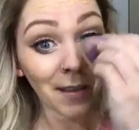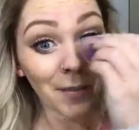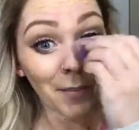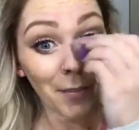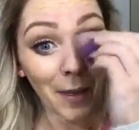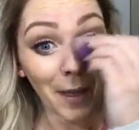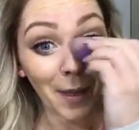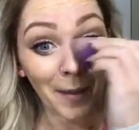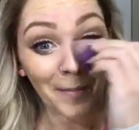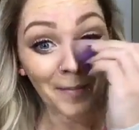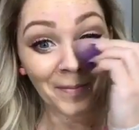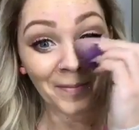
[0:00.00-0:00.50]

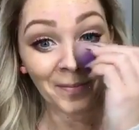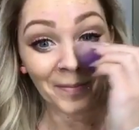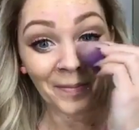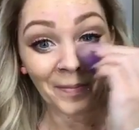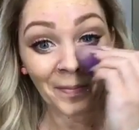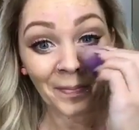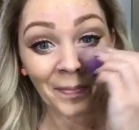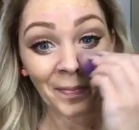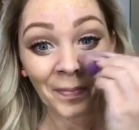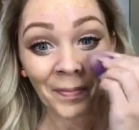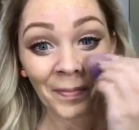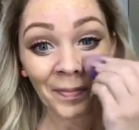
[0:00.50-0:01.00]
Babe.
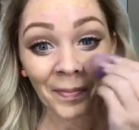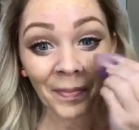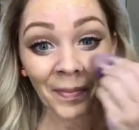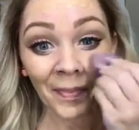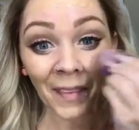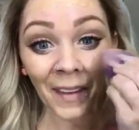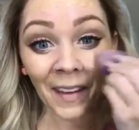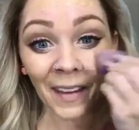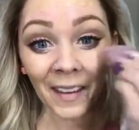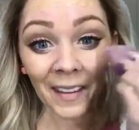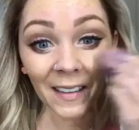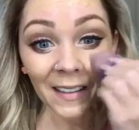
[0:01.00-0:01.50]

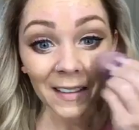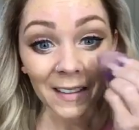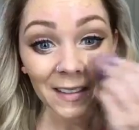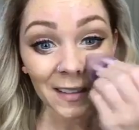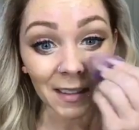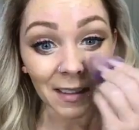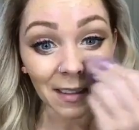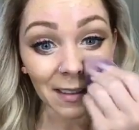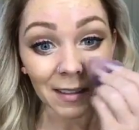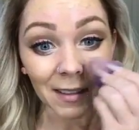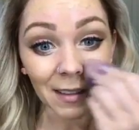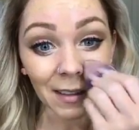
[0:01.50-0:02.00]

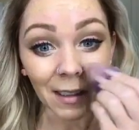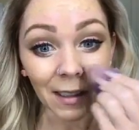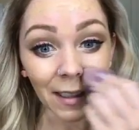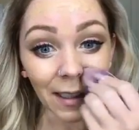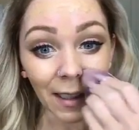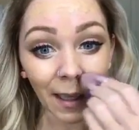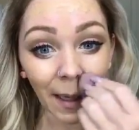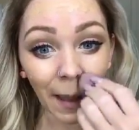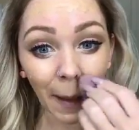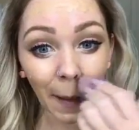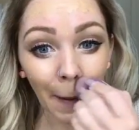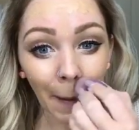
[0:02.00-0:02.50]
CC,
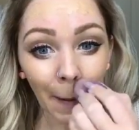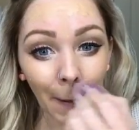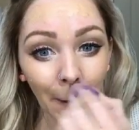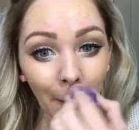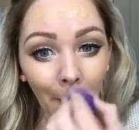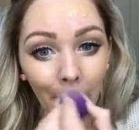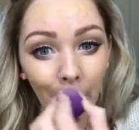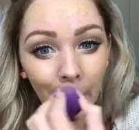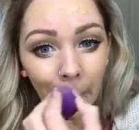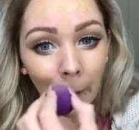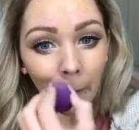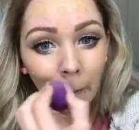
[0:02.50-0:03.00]
are you
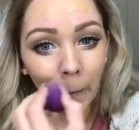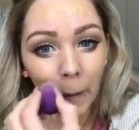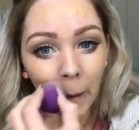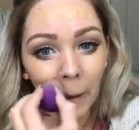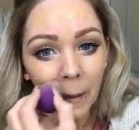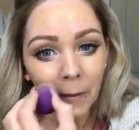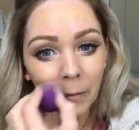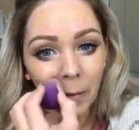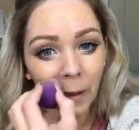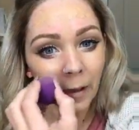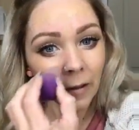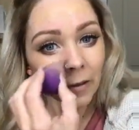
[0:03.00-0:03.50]
using
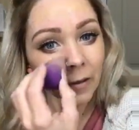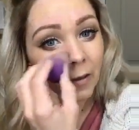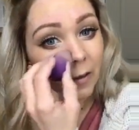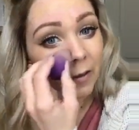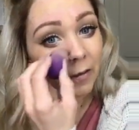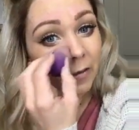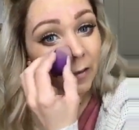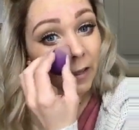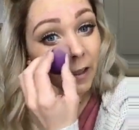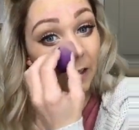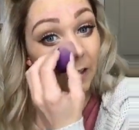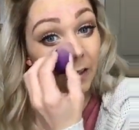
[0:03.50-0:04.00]
pressed powder to
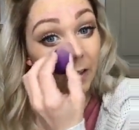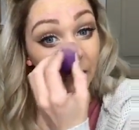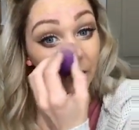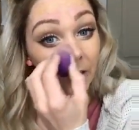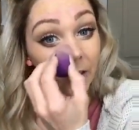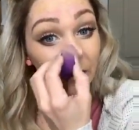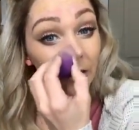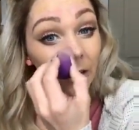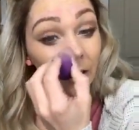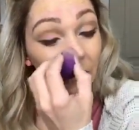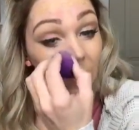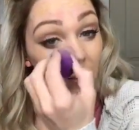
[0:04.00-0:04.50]
finish?
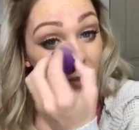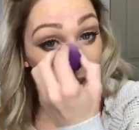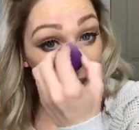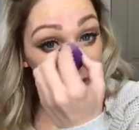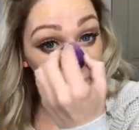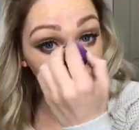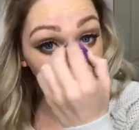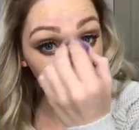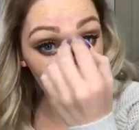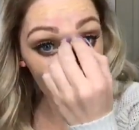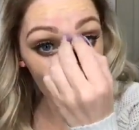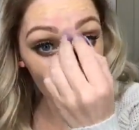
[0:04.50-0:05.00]
Oh, I
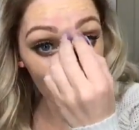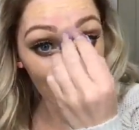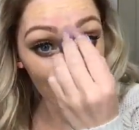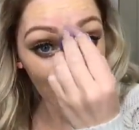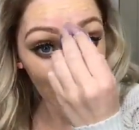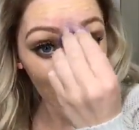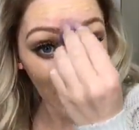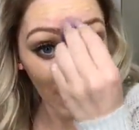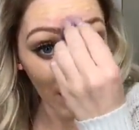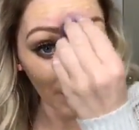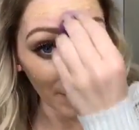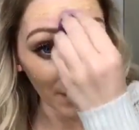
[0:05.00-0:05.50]
didn't see your
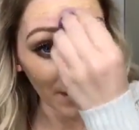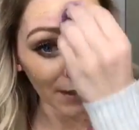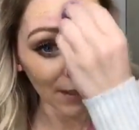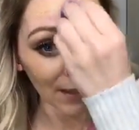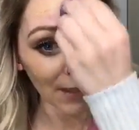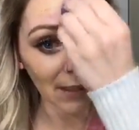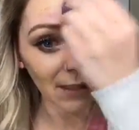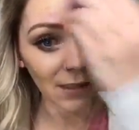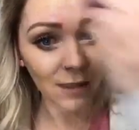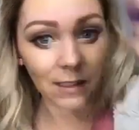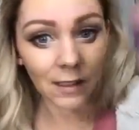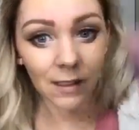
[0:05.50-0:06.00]
comment,
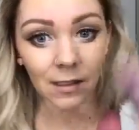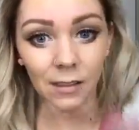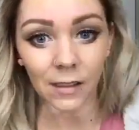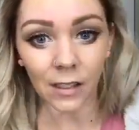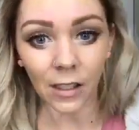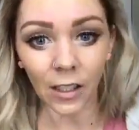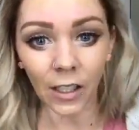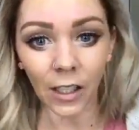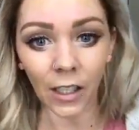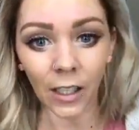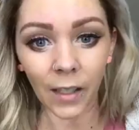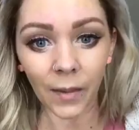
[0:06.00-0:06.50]
CC.
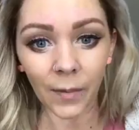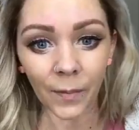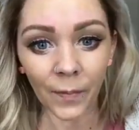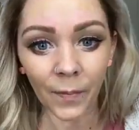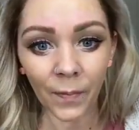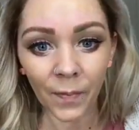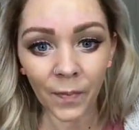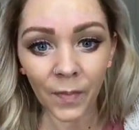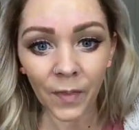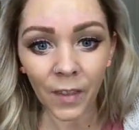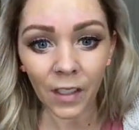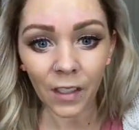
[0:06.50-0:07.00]
Sorry.
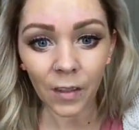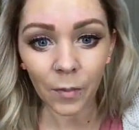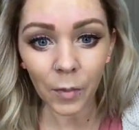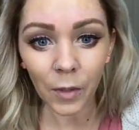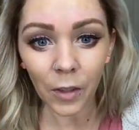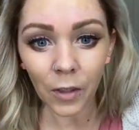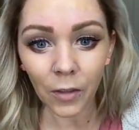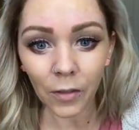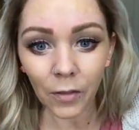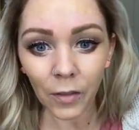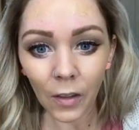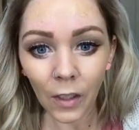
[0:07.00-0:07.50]

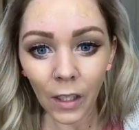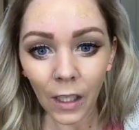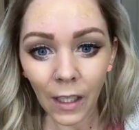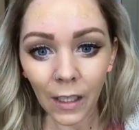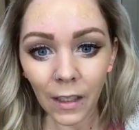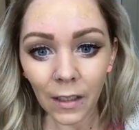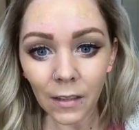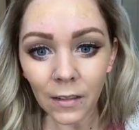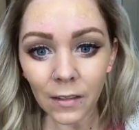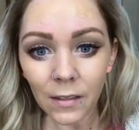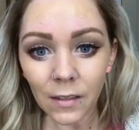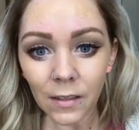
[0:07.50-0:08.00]
Beautiful
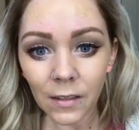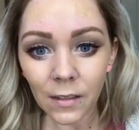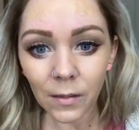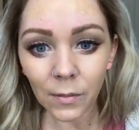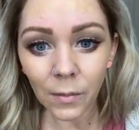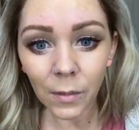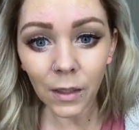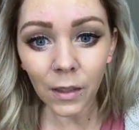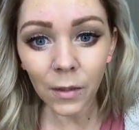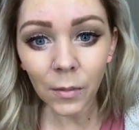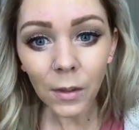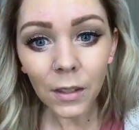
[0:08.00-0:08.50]
eyes.
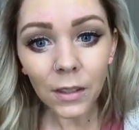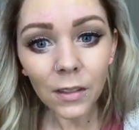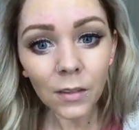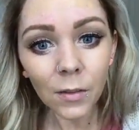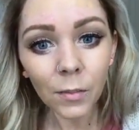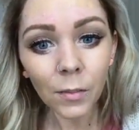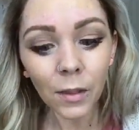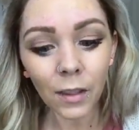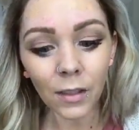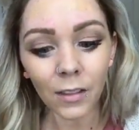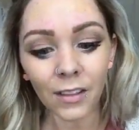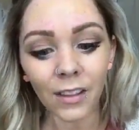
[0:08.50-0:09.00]
Make some
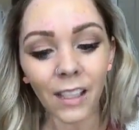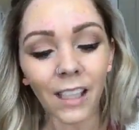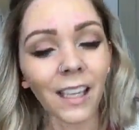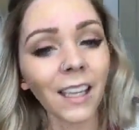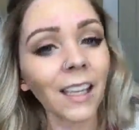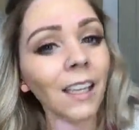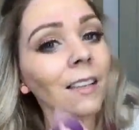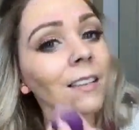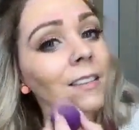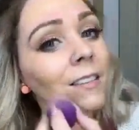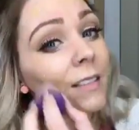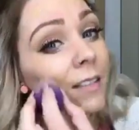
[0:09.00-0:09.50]

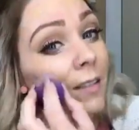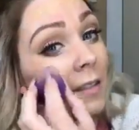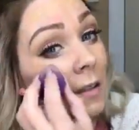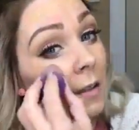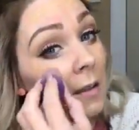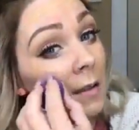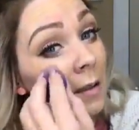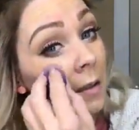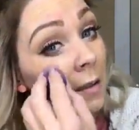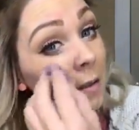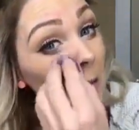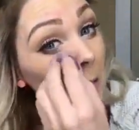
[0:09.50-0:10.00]
thanks.
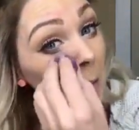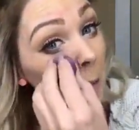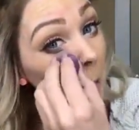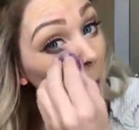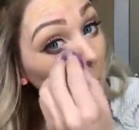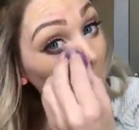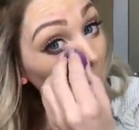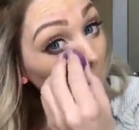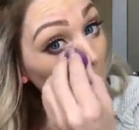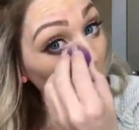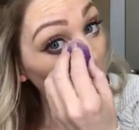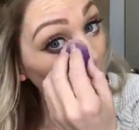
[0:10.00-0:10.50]

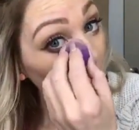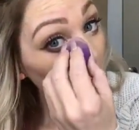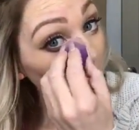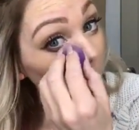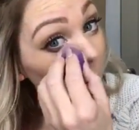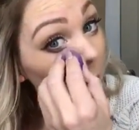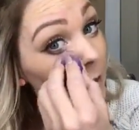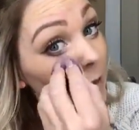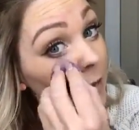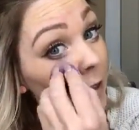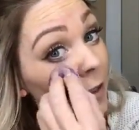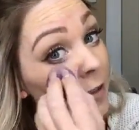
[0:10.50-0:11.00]
Okay,
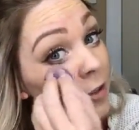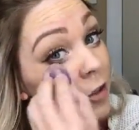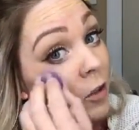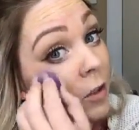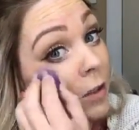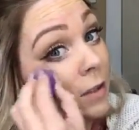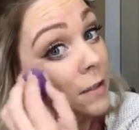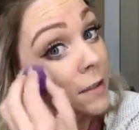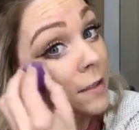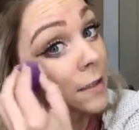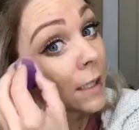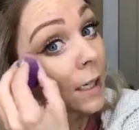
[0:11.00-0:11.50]
so as you
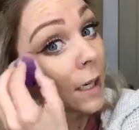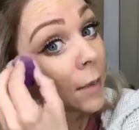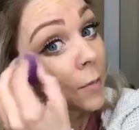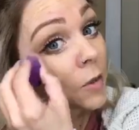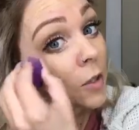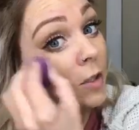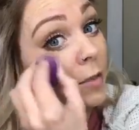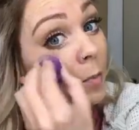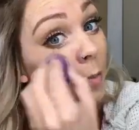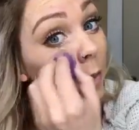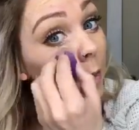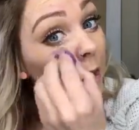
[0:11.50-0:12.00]
can see, I'm
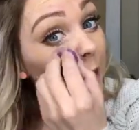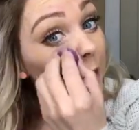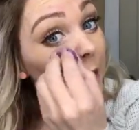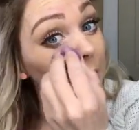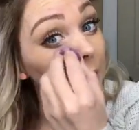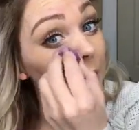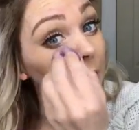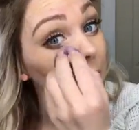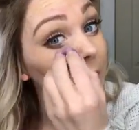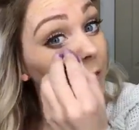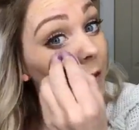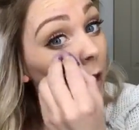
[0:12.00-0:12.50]
just blending
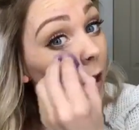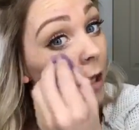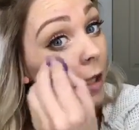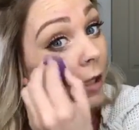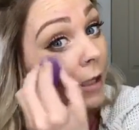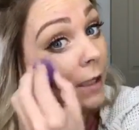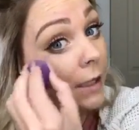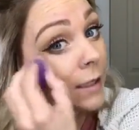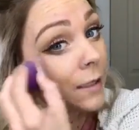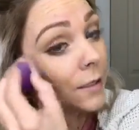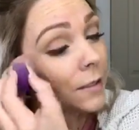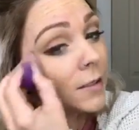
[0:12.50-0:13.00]
this all
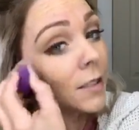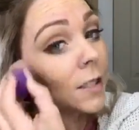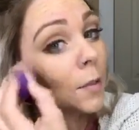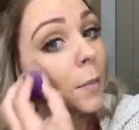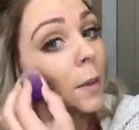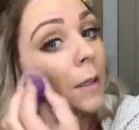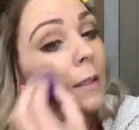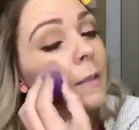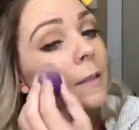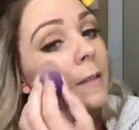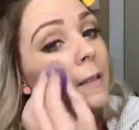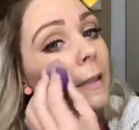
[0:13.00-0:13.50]
into
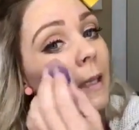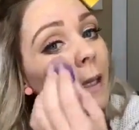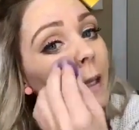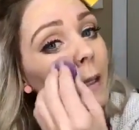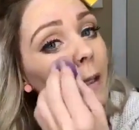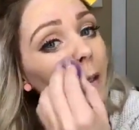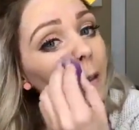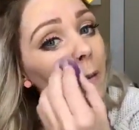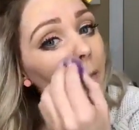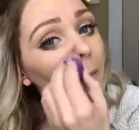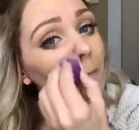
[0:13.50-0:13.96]
my skin.